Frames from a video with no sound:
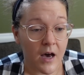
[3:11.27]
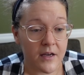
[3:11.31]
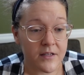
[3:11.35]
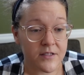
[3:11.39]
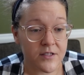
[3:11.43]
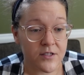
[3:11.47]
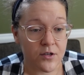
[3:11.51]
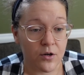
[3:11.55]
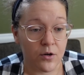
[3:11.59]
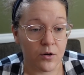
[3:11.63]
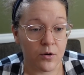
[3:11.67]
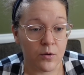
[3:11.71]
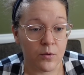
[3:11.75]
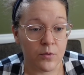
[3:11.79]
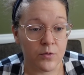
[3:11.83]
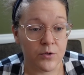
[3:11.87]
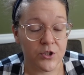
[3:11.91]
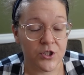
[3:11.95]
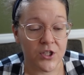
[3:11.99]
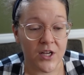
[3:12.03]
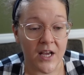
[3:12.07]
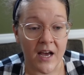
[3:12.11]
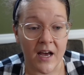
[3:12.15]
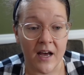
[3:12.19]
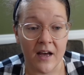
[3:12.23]
So
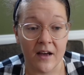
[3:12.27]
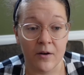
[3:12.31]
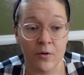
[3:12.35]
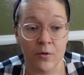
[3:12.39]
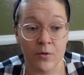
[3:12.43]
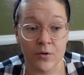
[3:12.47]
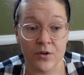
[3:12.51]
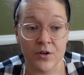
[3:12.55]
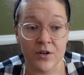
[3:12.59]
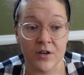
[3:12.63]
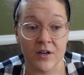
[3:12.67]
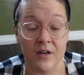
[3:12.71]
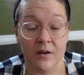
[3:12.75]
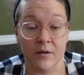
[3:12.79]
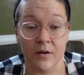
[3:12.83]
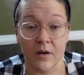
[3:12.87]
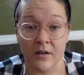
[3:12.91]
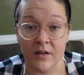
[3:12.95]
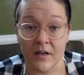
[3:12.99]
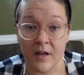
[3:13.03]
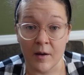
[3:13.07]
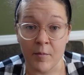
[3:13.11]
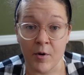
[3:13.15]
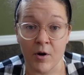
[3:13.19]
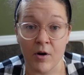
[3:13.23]
she had ordered
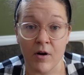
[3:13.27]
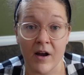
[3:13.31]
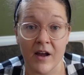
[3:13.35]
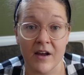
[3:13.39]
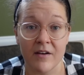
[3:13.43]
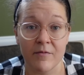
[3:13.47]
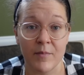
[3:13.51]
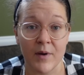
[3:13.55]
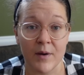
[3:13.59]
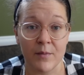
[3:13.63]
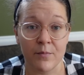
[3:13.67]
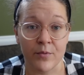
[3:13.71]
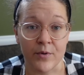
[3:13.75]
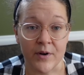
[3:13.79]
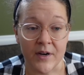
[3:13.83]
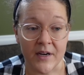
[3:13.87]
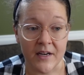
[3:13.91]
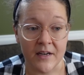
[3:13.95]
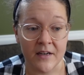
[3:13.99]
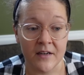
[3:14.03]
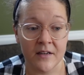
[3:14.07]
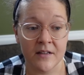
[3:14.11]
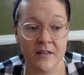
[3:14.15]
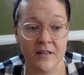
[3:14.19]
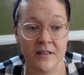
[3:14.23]
an MRI of my
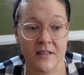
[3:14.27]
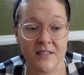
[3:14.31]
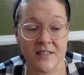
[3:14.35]
brain.